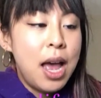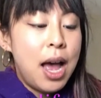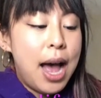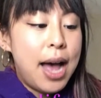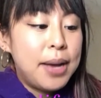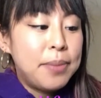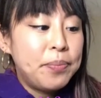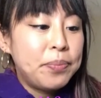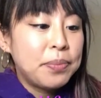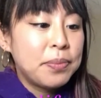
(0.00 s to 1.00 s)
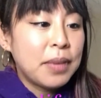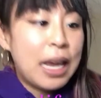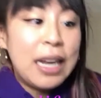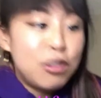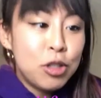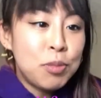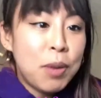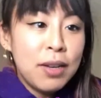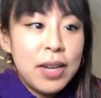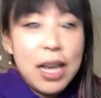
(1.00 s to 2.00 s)
And it's just,
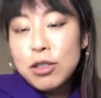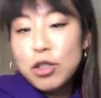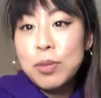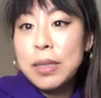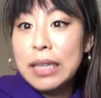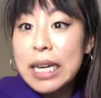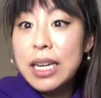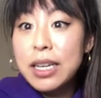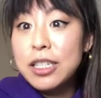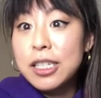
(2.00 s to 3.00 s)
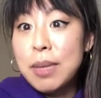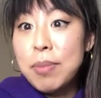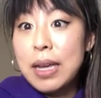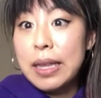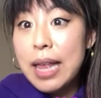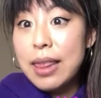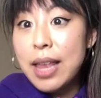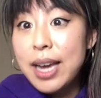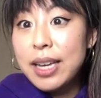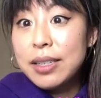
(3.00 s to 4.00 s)
part of it has just been leaning into something that
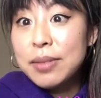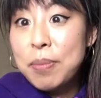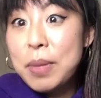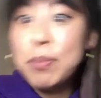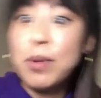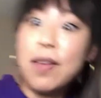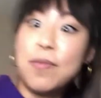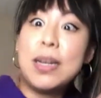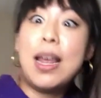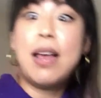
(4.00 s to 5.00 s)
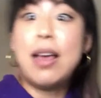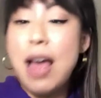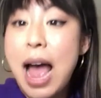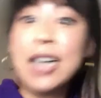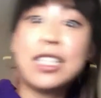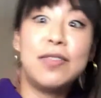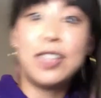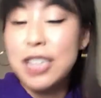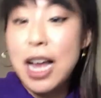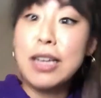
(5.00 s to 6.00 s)
like people have been
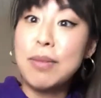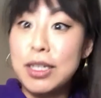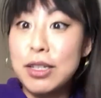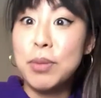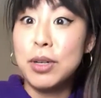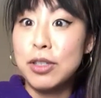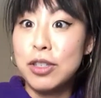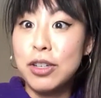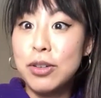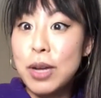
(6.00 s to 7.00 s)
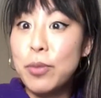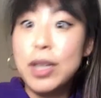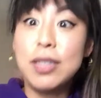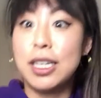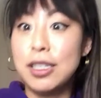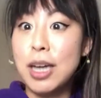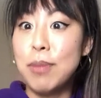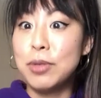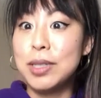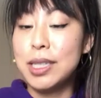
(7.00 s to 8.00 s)
actively telling me to pursue. And once I
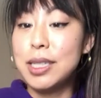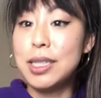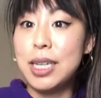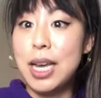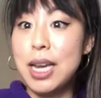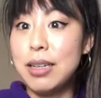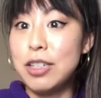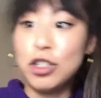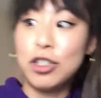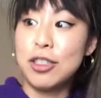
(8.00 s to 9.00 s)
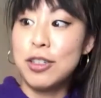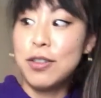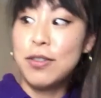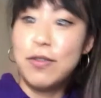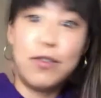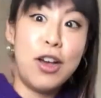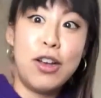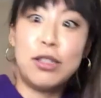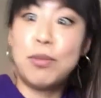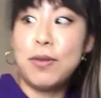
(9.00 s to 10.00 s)
stopped resisting it,
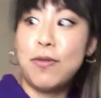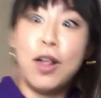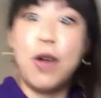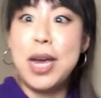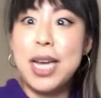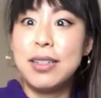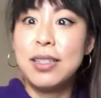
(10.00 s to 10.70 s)
it's been flowing.